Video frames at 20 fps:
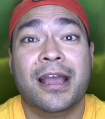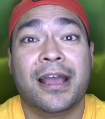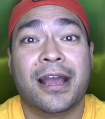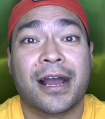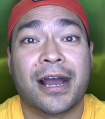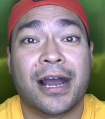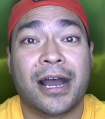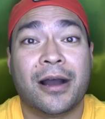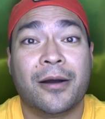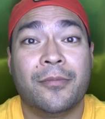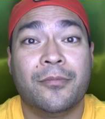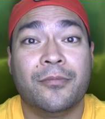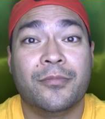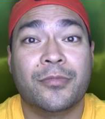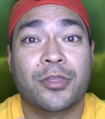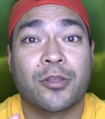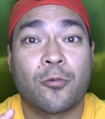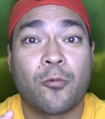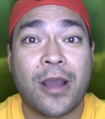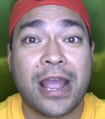
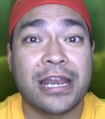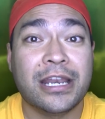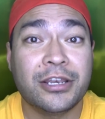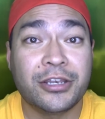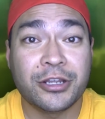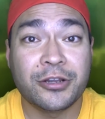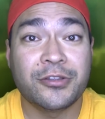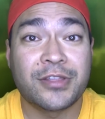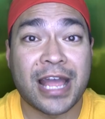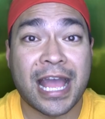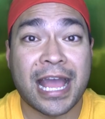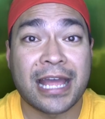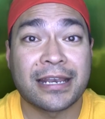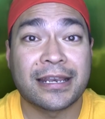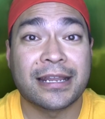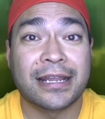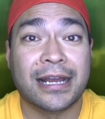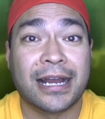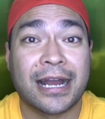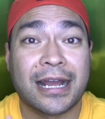The way to do
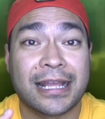that